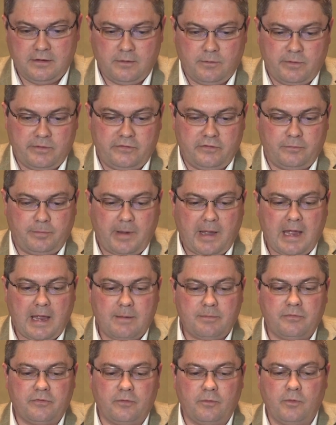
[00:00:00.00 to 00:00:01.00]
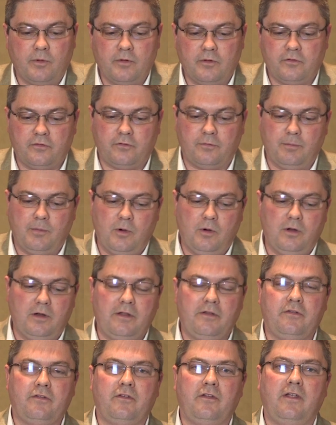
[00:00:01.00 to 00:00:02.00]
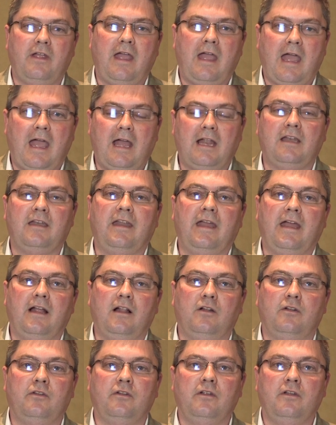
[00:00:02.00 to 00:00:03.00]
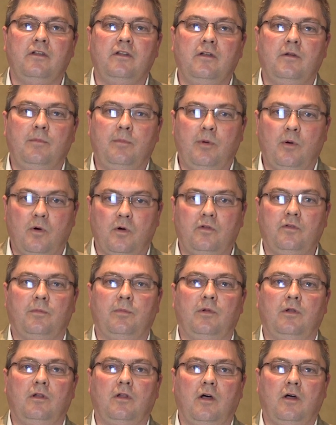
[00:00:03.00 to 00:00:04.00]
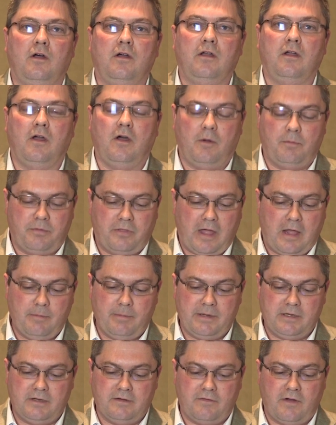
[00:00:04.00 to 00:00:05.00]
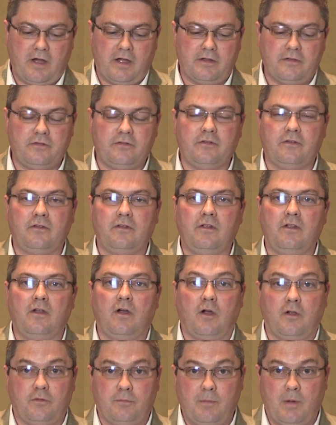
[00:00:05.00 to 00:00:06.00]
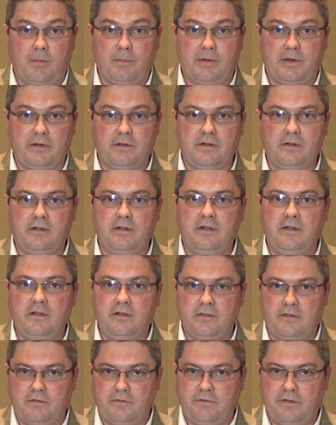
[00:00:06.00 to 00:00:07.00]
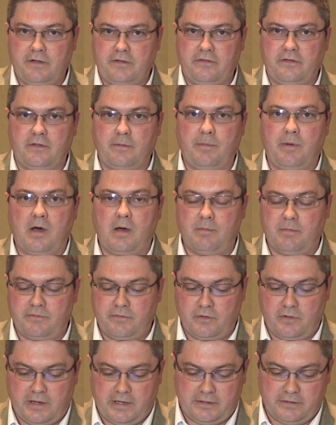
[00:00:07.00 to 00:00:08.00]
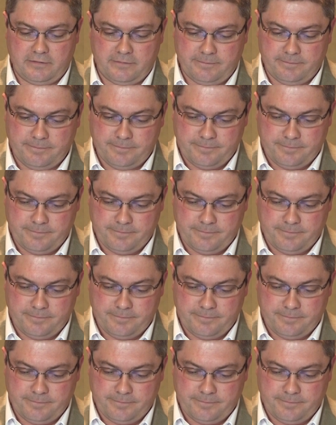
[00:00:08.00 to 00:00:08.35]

which is perhaps the world's smallest handheld portable ophthalmic device, osmometer, that fits in the palm of your hand.